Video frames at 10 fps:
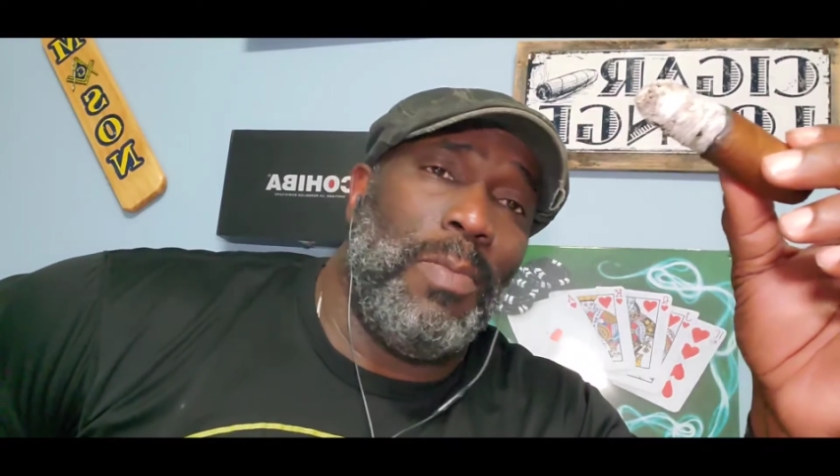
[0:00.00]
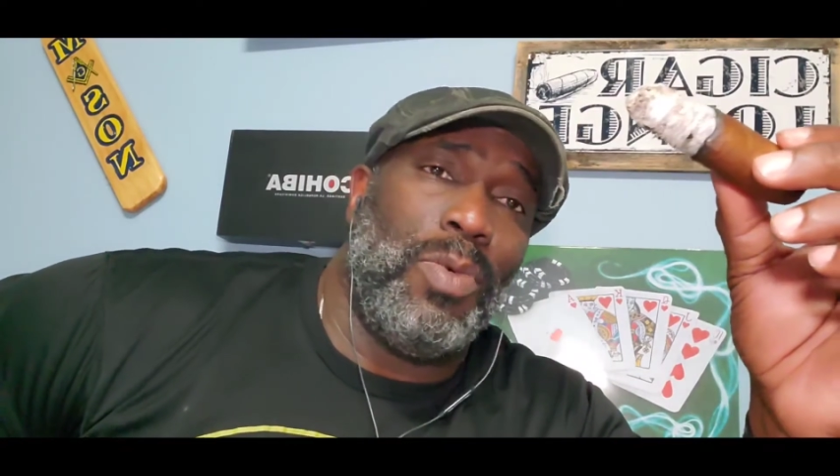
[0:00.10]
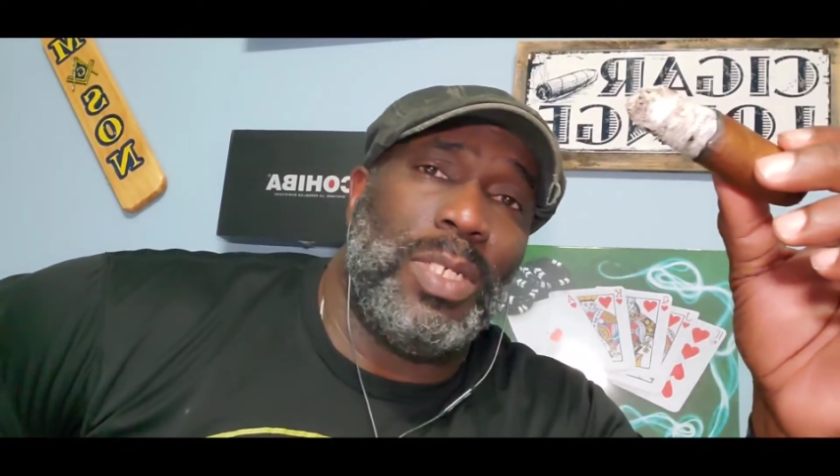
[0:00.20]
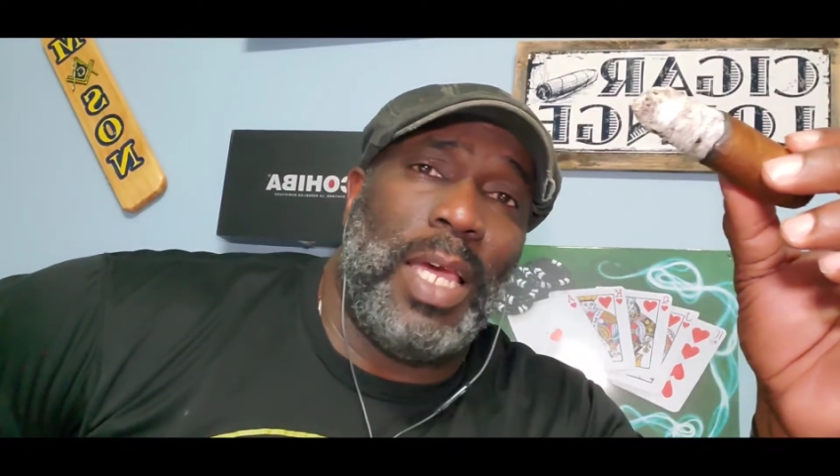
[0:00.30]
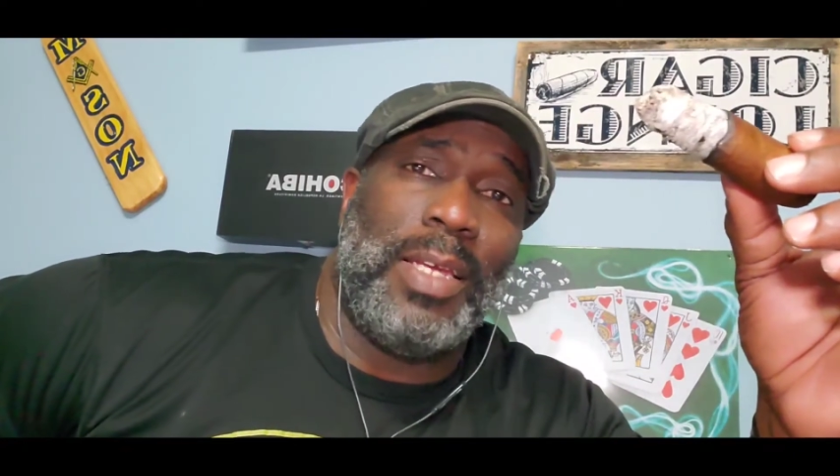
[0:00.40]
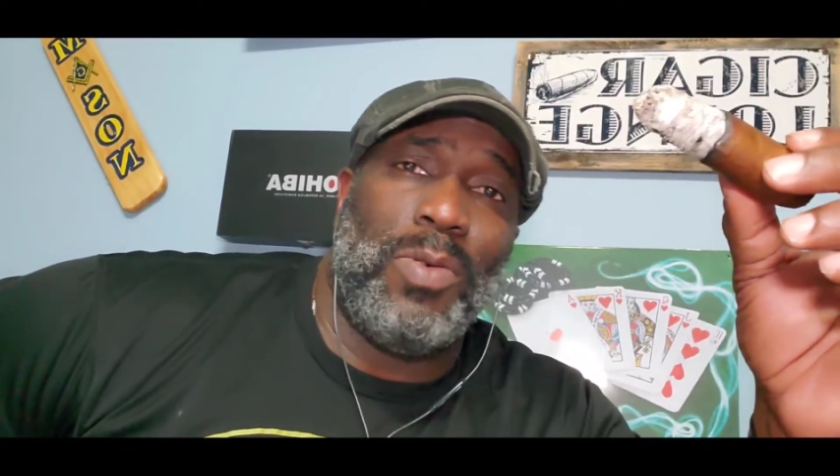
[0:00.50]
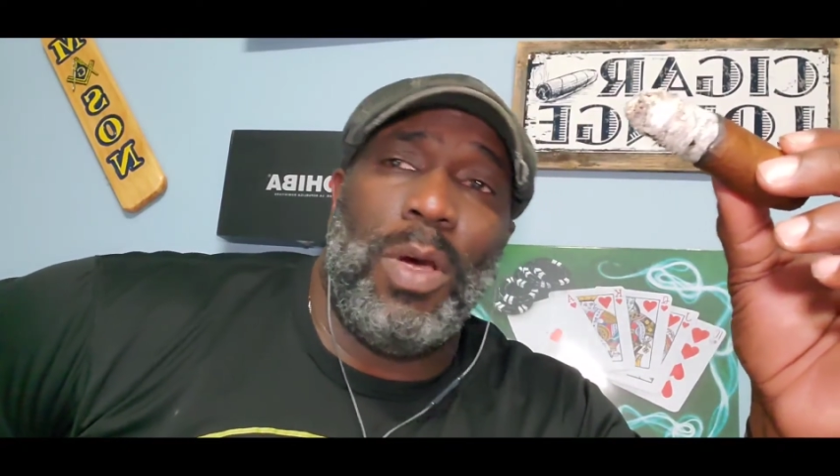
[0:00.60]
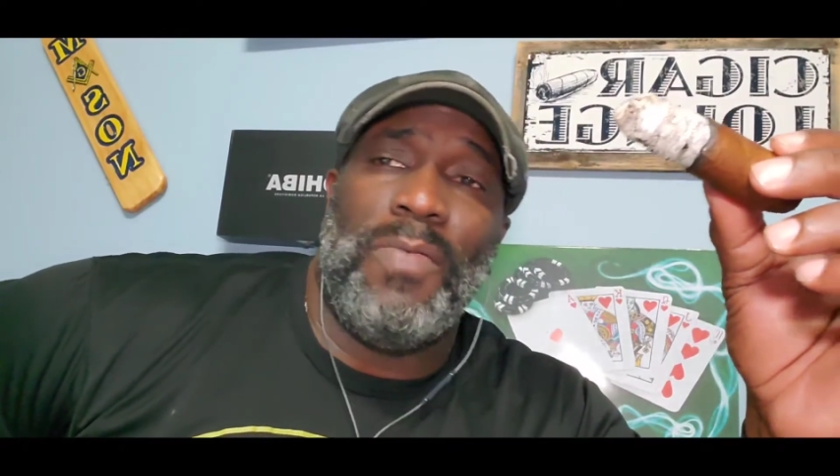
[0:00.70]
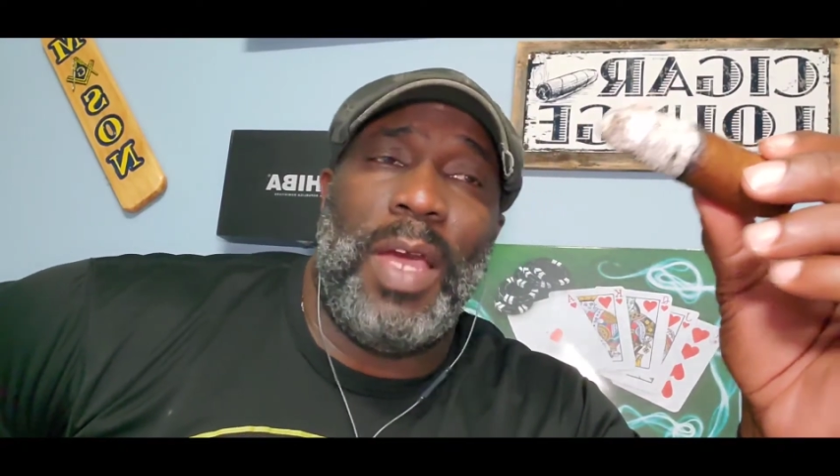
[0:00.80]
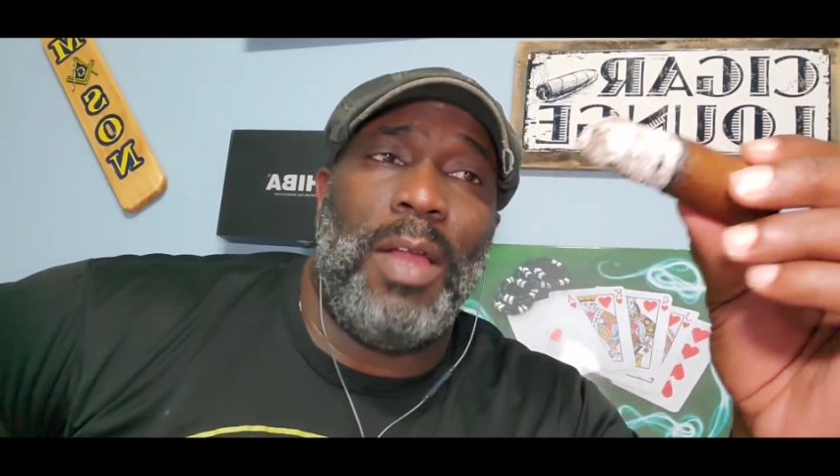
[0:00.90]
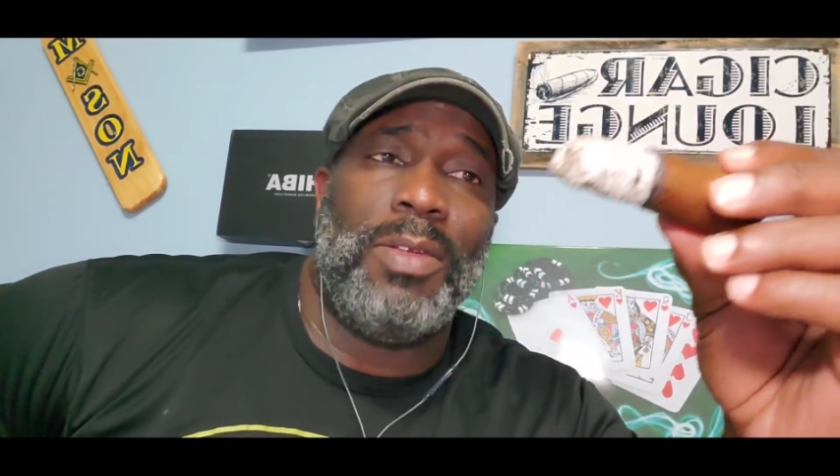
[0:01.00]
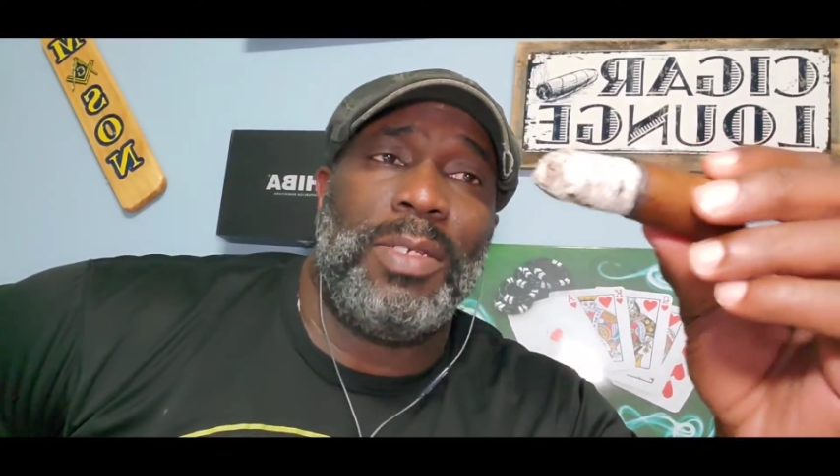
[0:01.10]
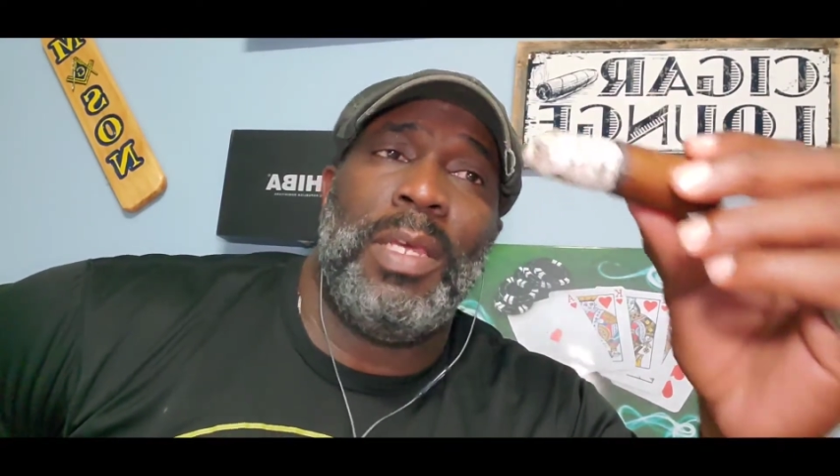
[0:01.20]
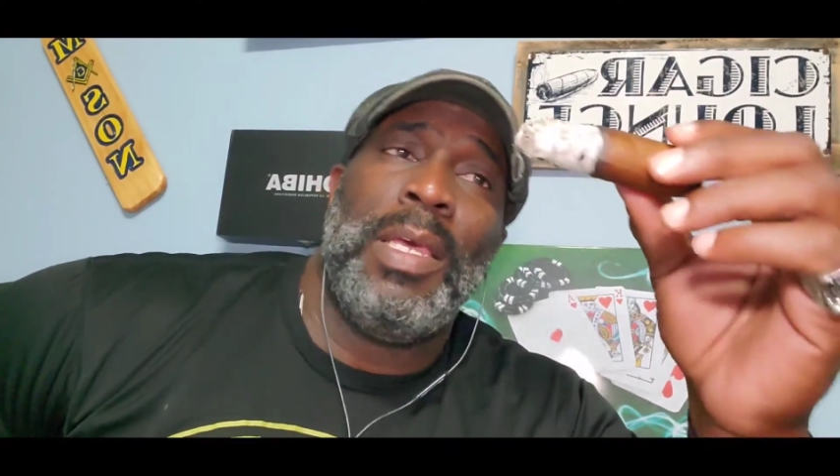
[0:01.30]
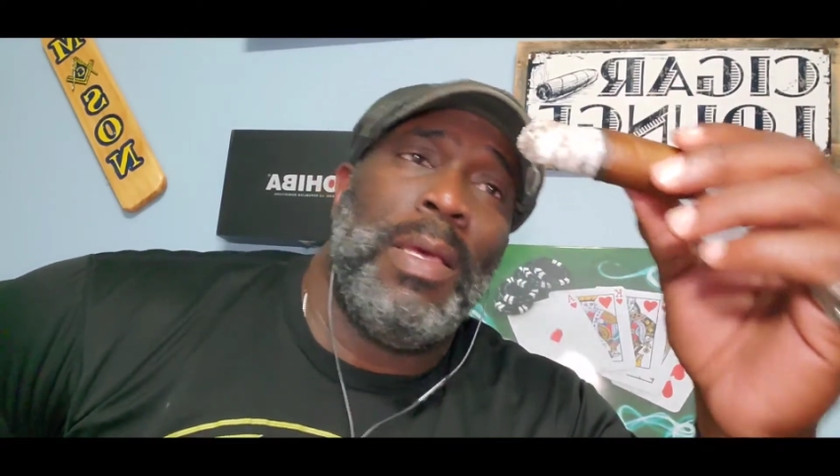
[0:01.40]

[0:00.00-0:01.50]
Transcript: them was like $12,